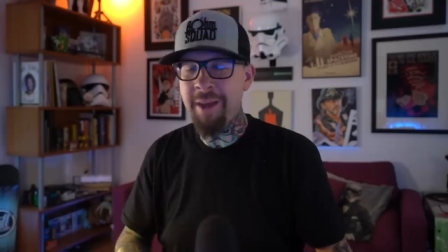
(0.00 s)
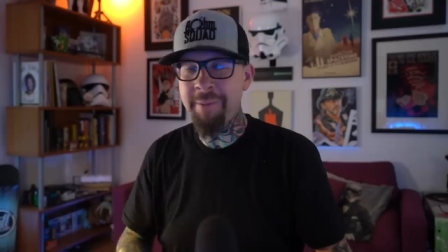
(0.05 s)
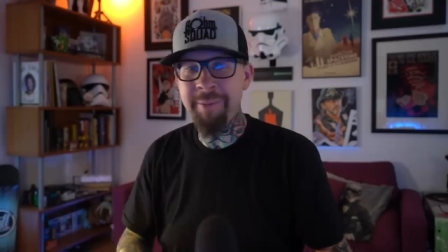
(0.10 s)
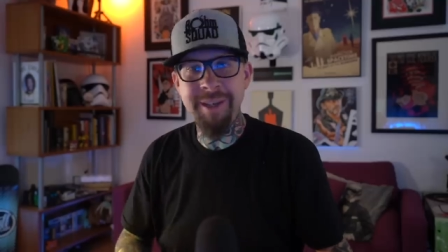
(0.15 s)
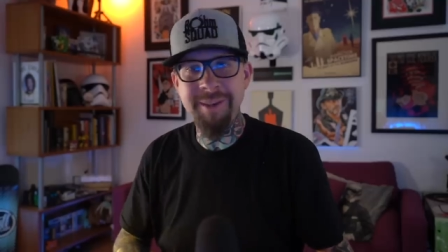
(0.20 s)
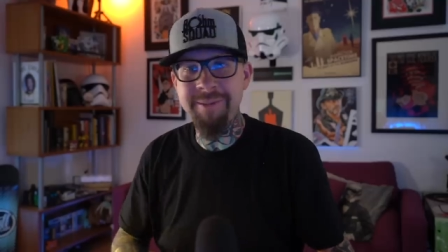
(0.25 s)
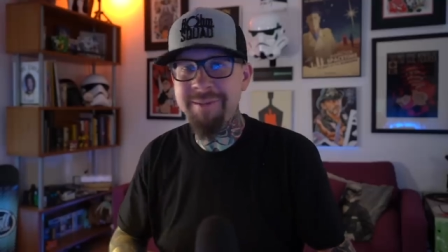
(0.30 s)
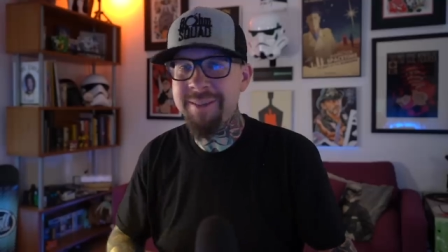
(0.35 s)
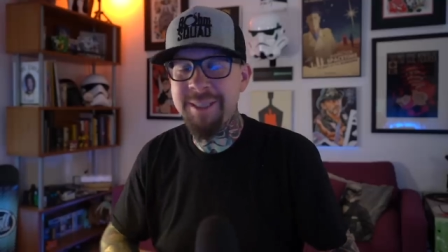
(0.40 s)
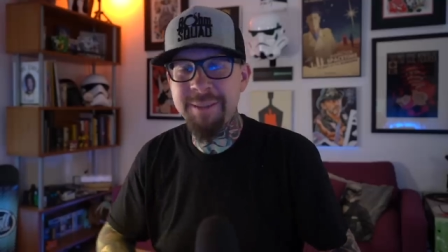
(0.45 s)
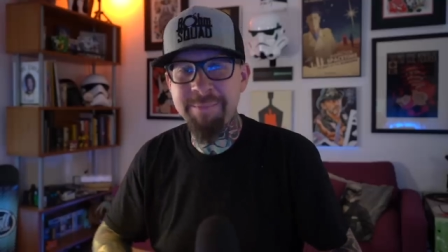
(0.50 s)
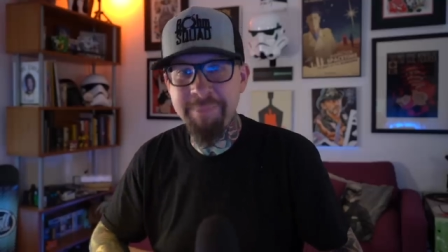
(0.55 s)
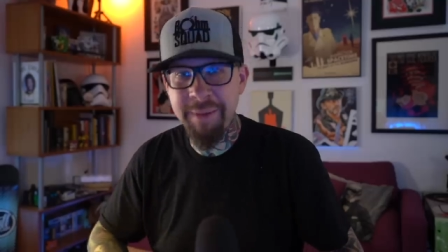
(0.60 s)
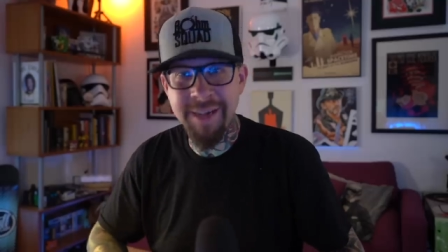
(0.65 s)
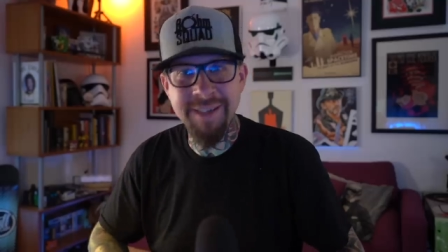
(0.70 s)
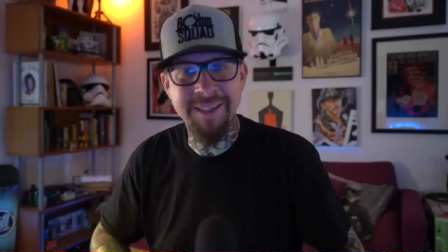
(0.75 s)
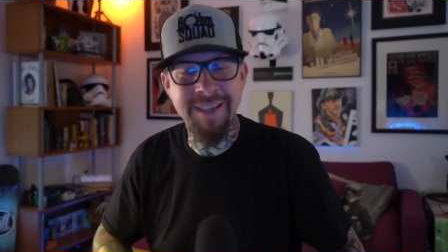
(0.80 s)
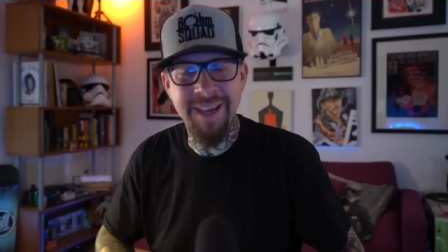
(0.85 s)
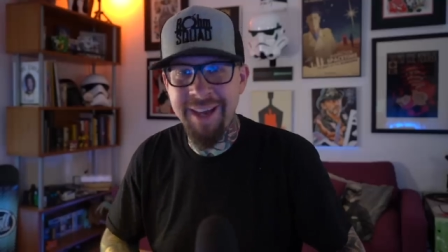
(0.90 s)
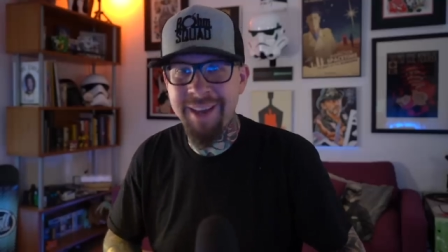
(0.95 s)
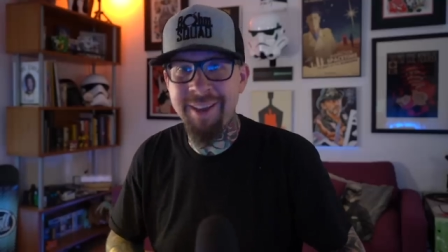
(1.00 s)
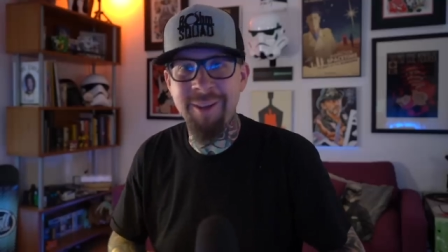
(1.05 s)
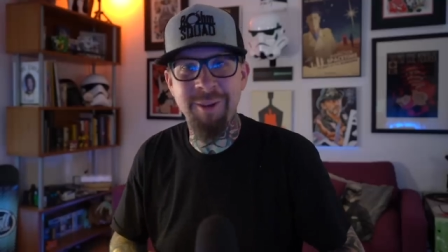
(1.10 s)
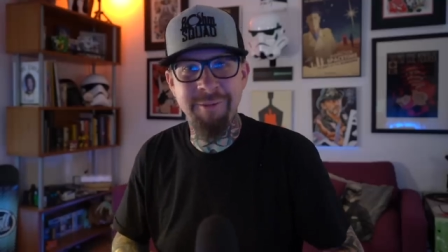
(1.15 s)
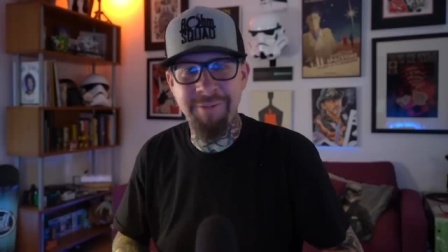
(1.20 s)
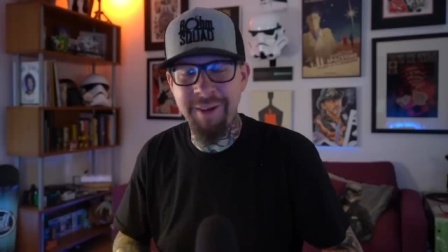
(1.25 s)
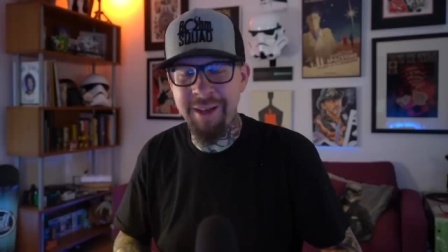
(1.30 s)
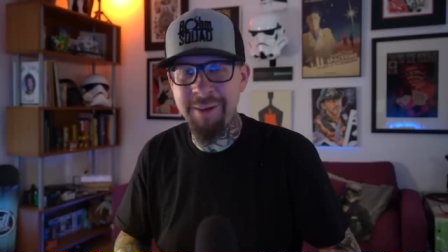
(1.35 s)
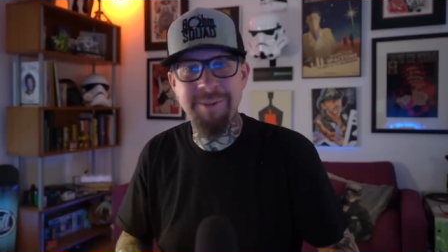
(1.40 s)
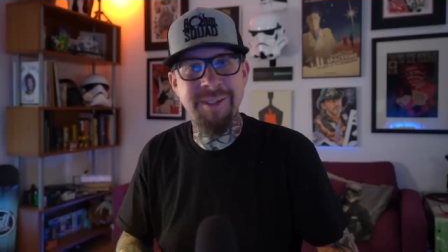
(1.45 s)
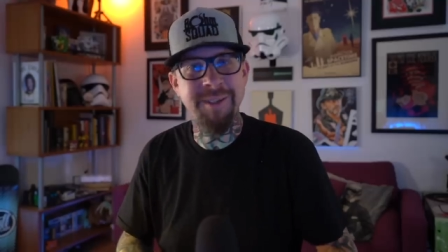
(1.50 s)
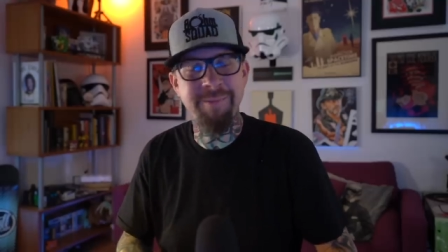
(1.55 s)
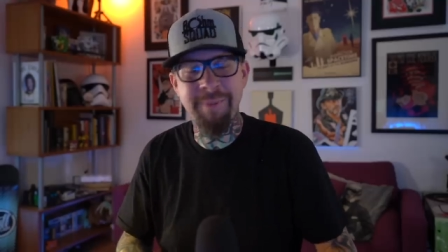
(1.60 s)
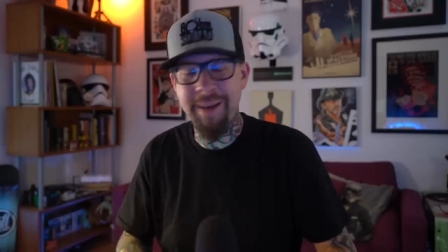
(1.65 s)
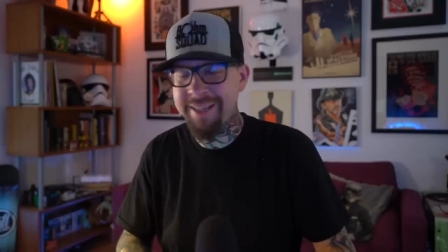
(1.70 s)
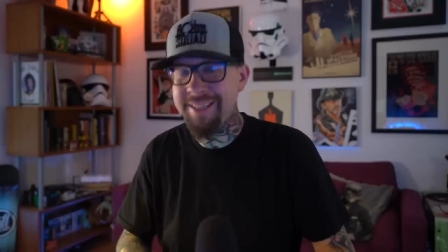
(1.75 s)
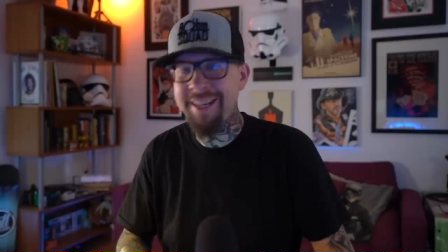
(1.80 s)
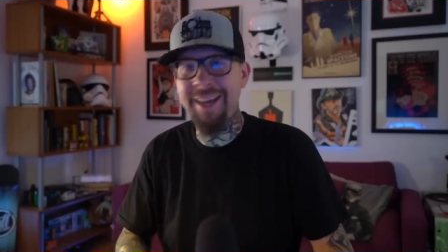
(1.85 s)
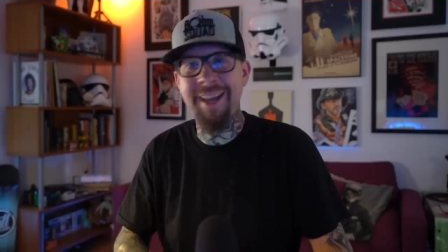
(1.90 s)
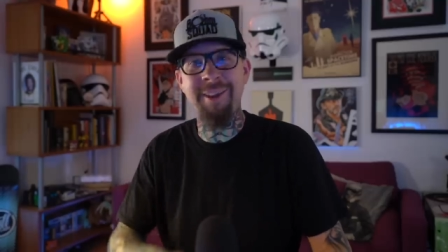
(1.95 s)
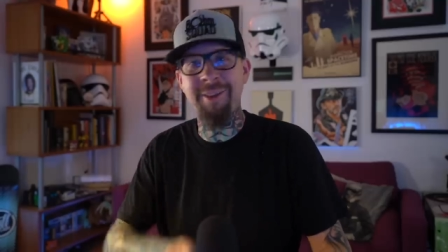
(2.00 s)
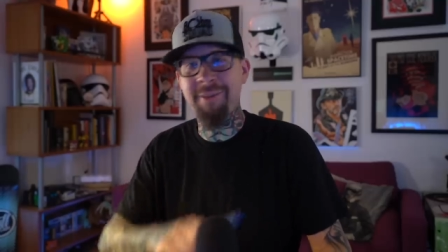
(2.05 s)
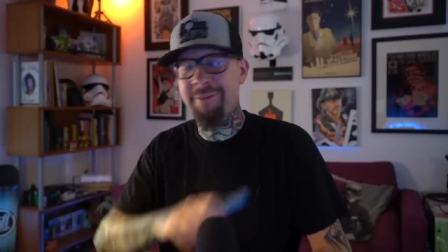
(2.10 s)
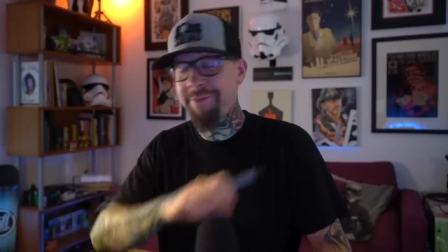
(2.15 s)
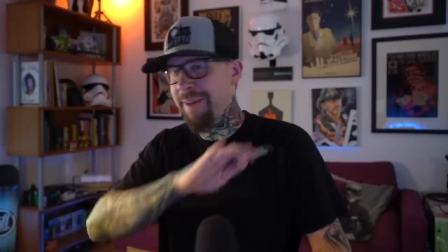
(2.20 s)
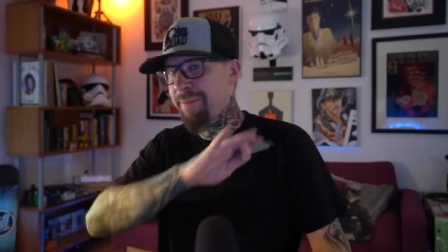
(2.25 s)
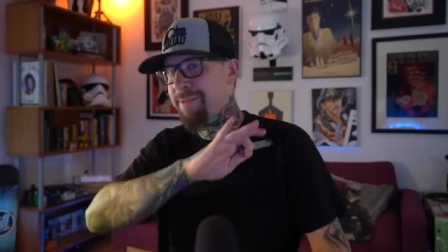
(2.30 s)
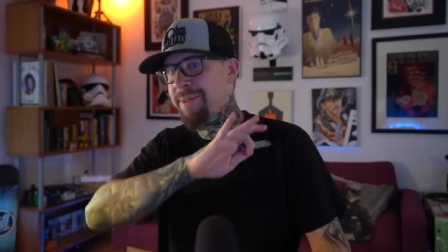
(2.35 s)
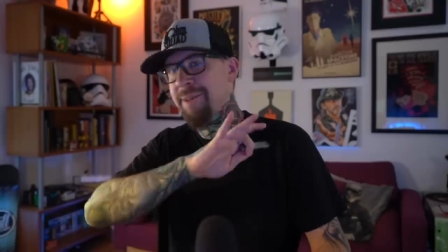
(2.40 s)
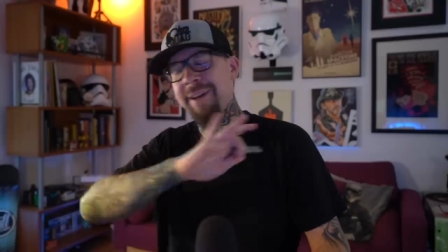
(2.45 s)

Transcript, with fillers: I mean, spectacular vapes, spectacular vapes.